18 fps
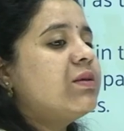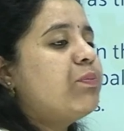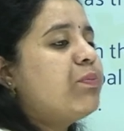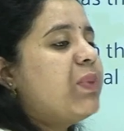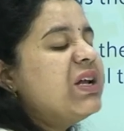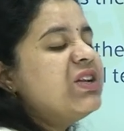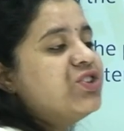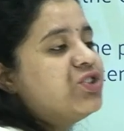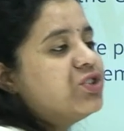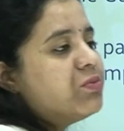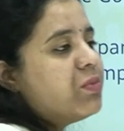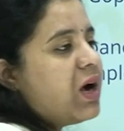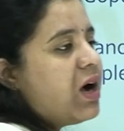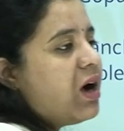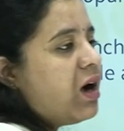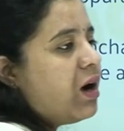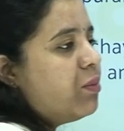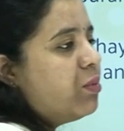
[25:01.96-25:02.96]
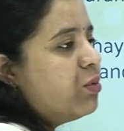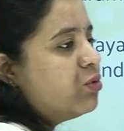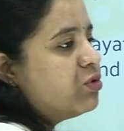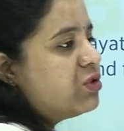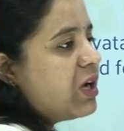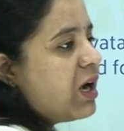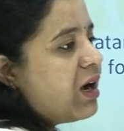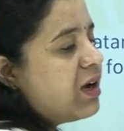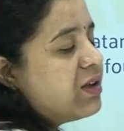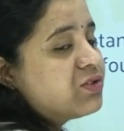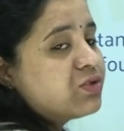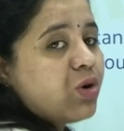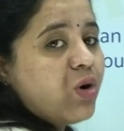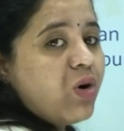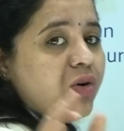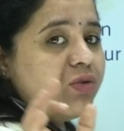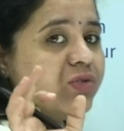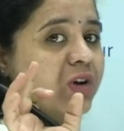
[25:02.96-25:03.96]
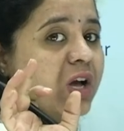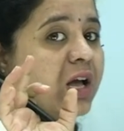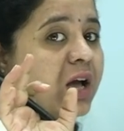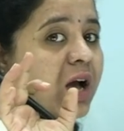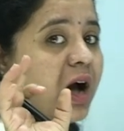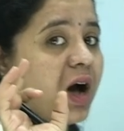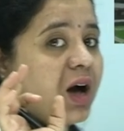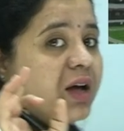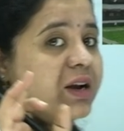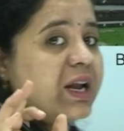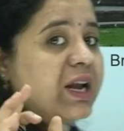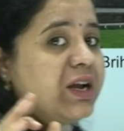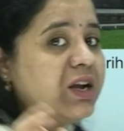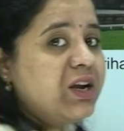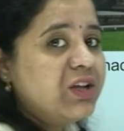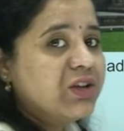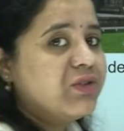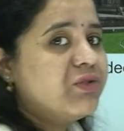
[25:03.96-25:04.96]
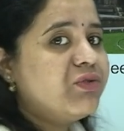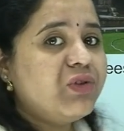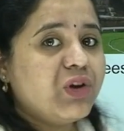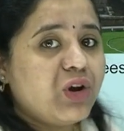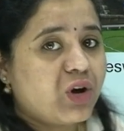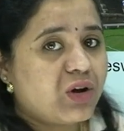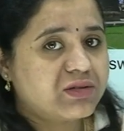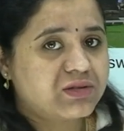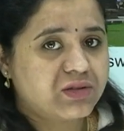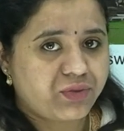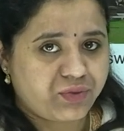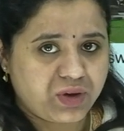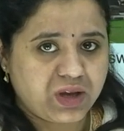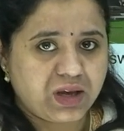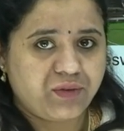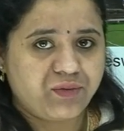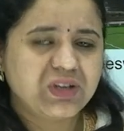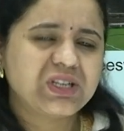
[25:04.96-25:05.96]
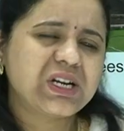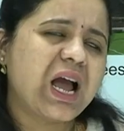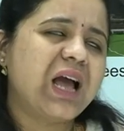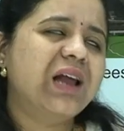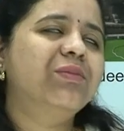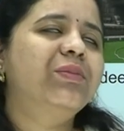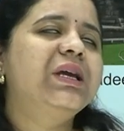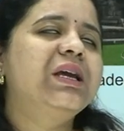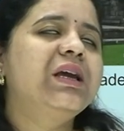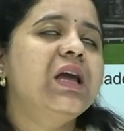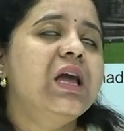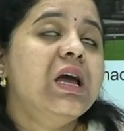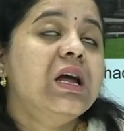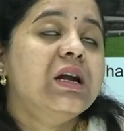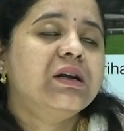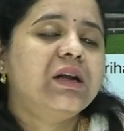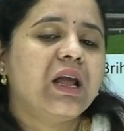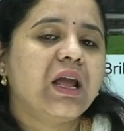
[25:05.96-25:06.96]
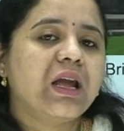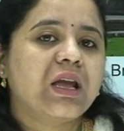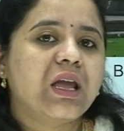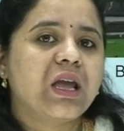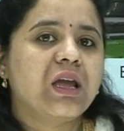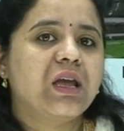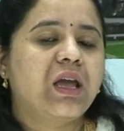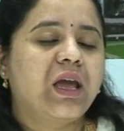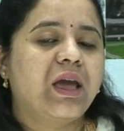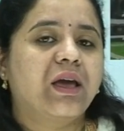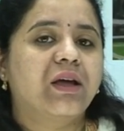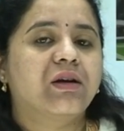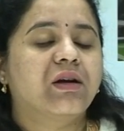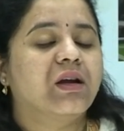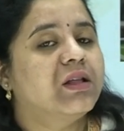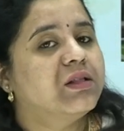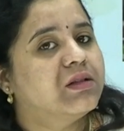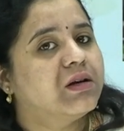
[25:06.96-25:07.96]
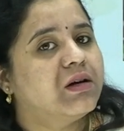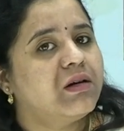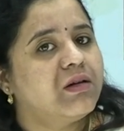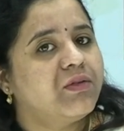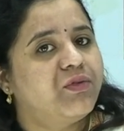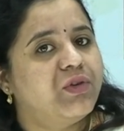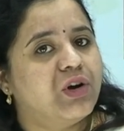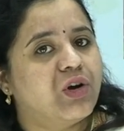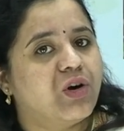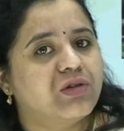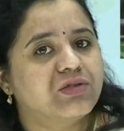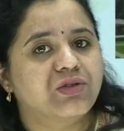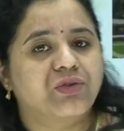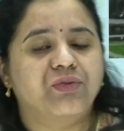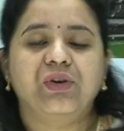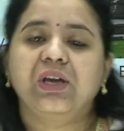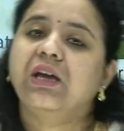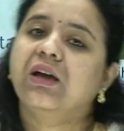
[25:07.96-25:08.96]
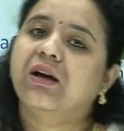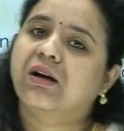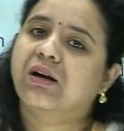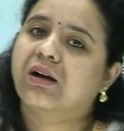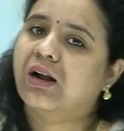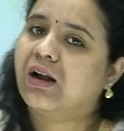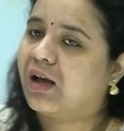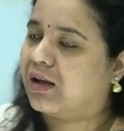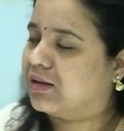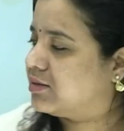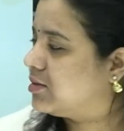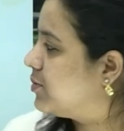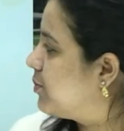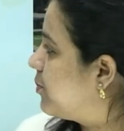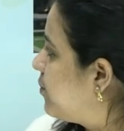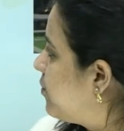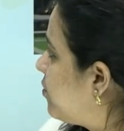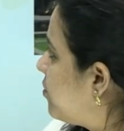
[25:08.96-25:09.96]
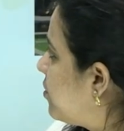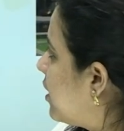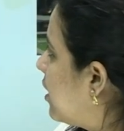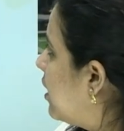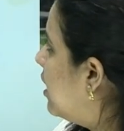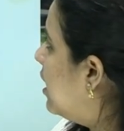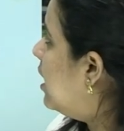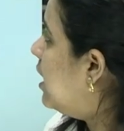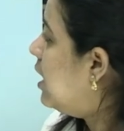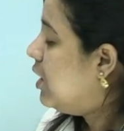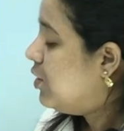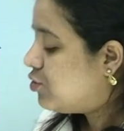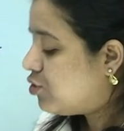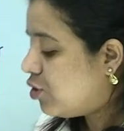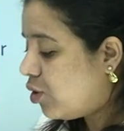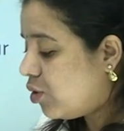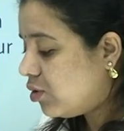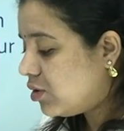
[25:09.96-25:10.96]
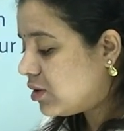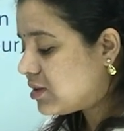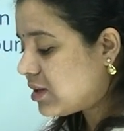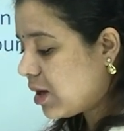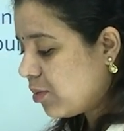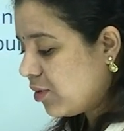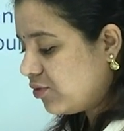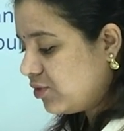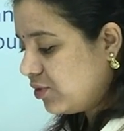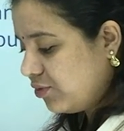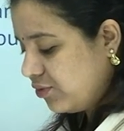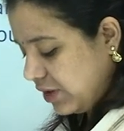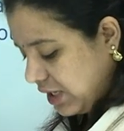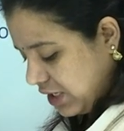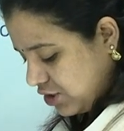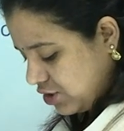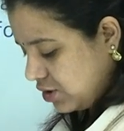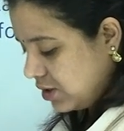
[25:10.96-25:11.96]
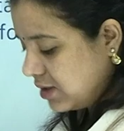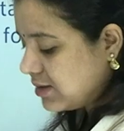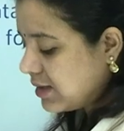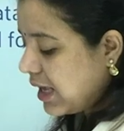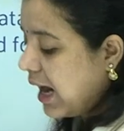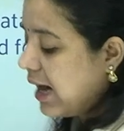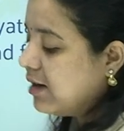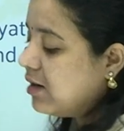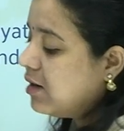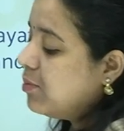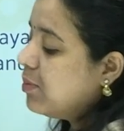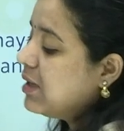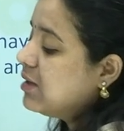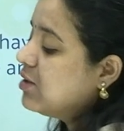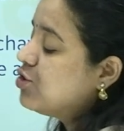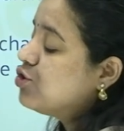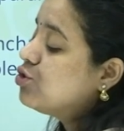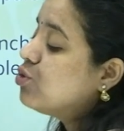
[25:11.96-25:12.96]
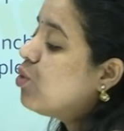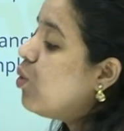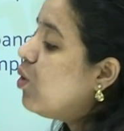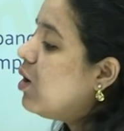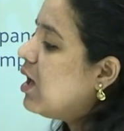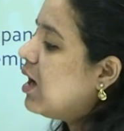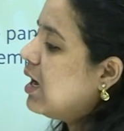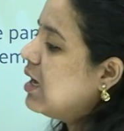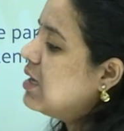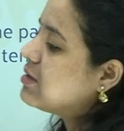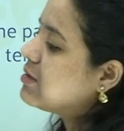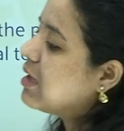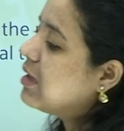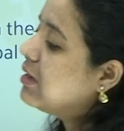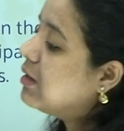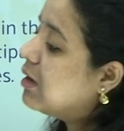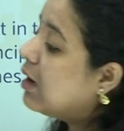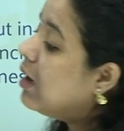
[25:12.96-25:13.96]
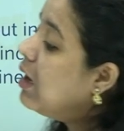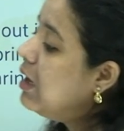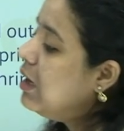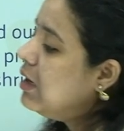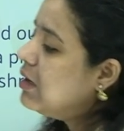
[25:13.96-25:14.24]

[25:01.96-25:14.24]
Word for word: the Panch Mahabhutas of our Indian philosophy, which I will be taking care in the philosophy class. So some of the features added by the Cholas in the